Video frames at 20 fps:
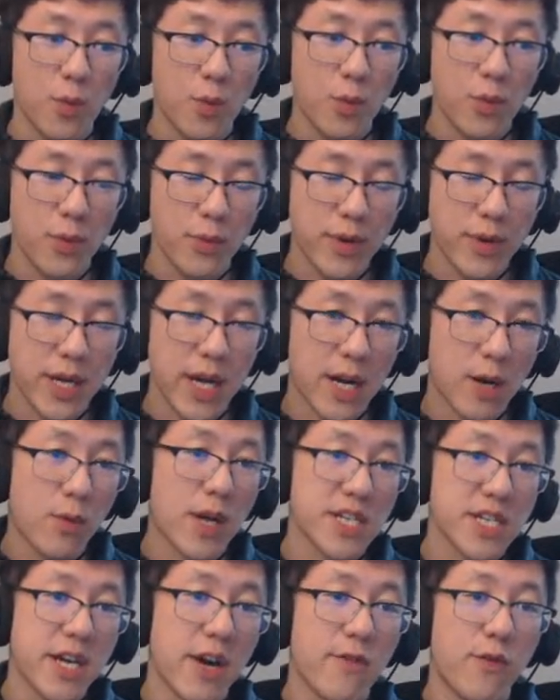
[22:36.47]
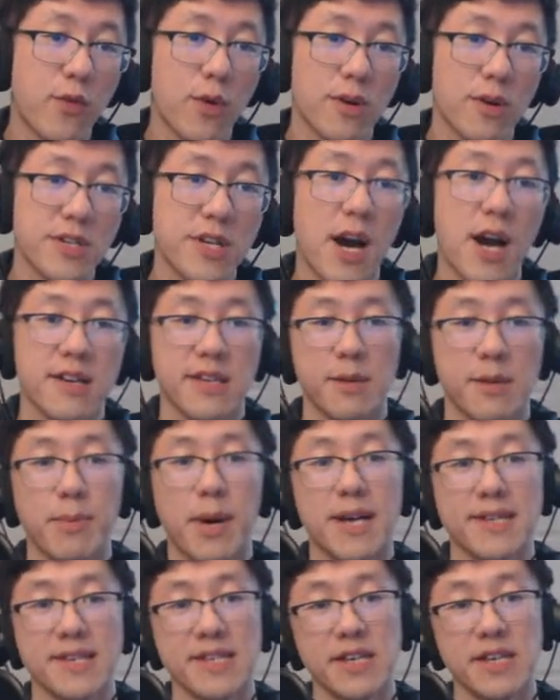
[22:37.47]
we got to watch out for toxic
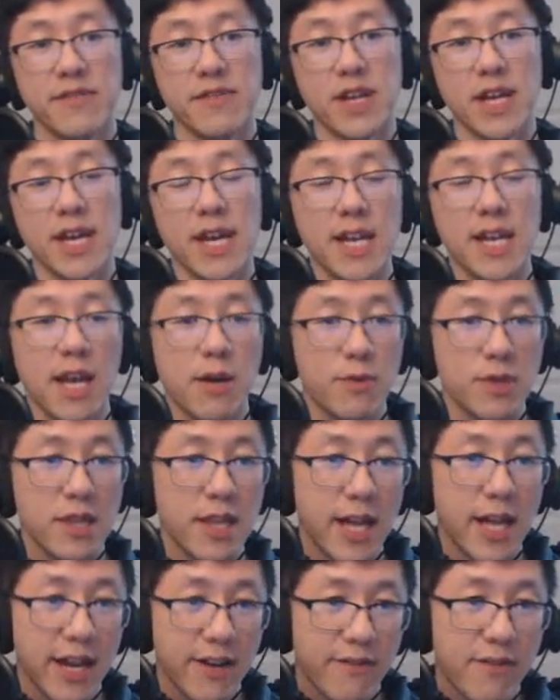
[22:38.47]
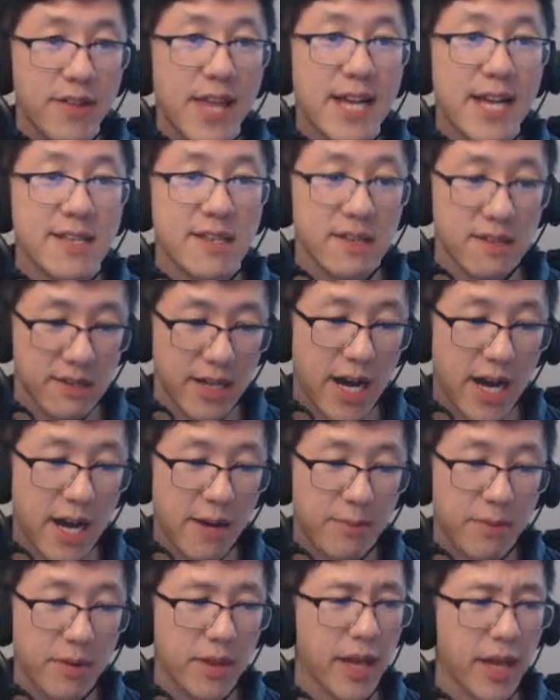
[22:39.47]
positivity. And I would like for that to
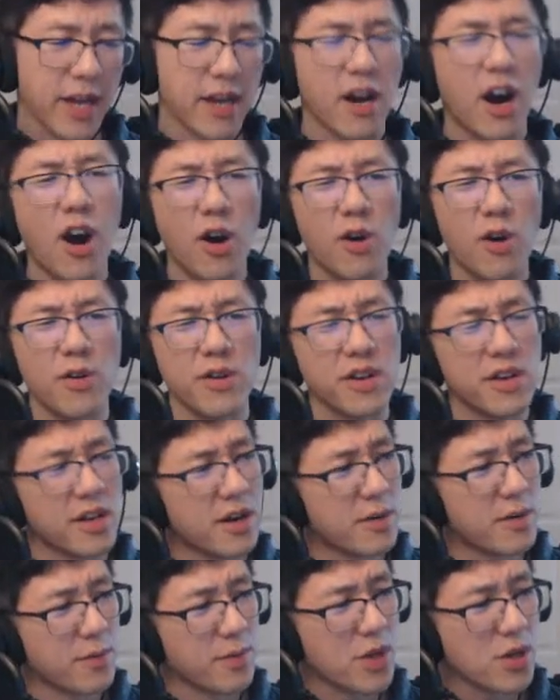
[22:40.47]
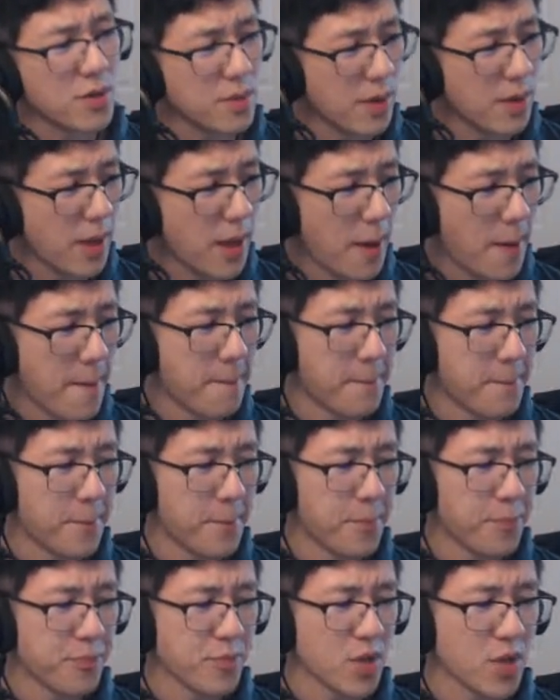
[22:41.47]
stop. Like, oh, you
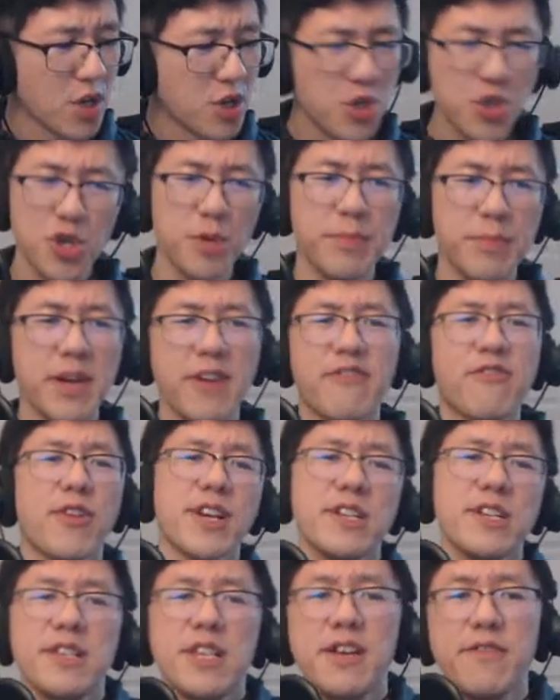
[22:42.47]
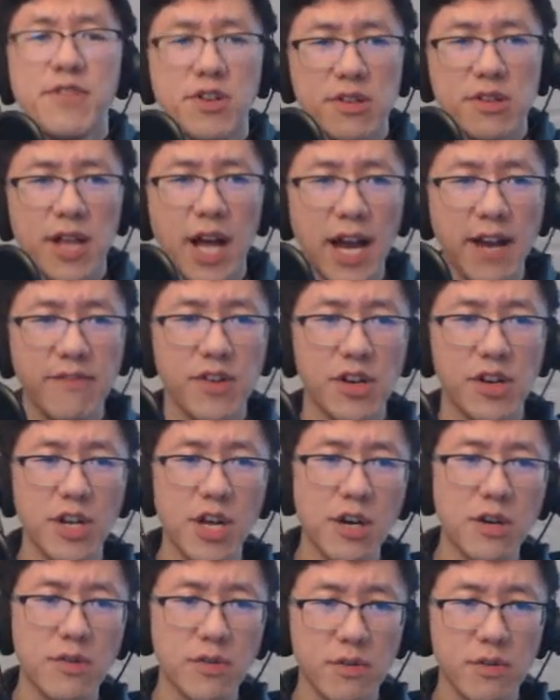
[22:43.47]
shouldn't be afraid to live your life,
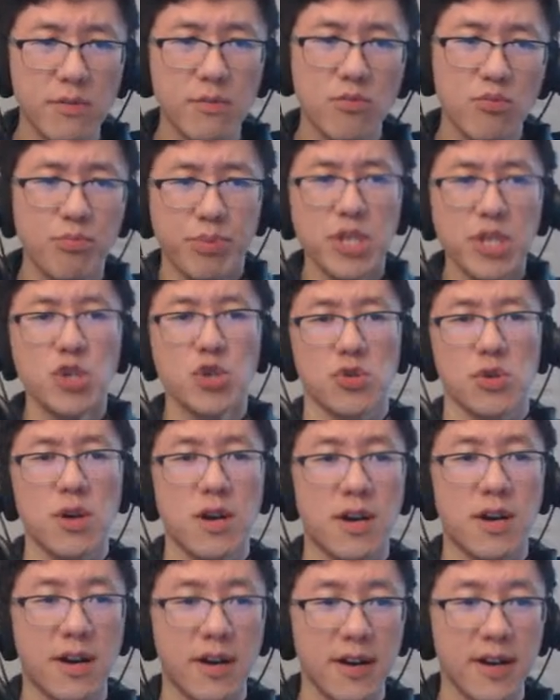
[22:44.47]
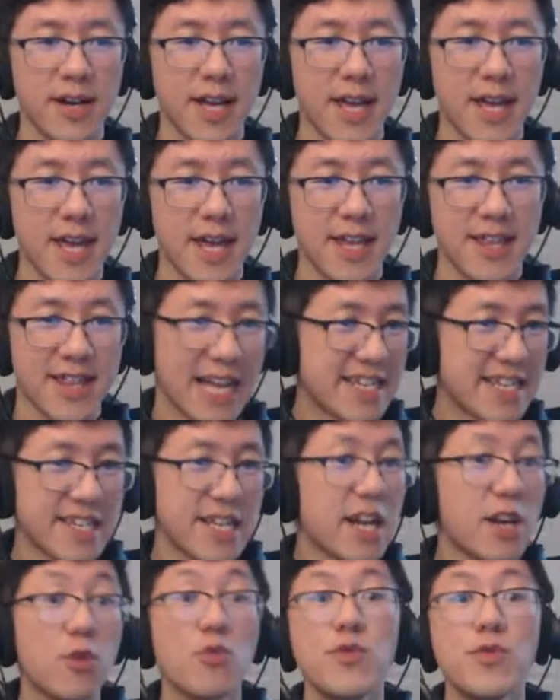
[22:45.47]
be strong. That's
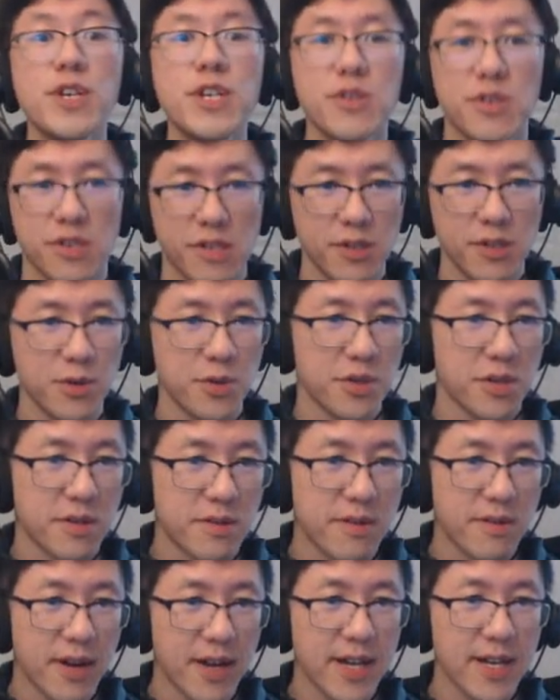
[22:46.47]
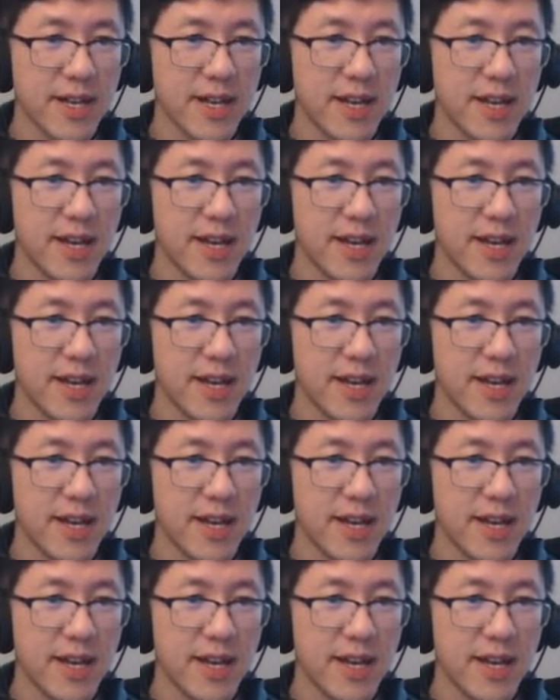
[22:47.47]
not a real solution, right?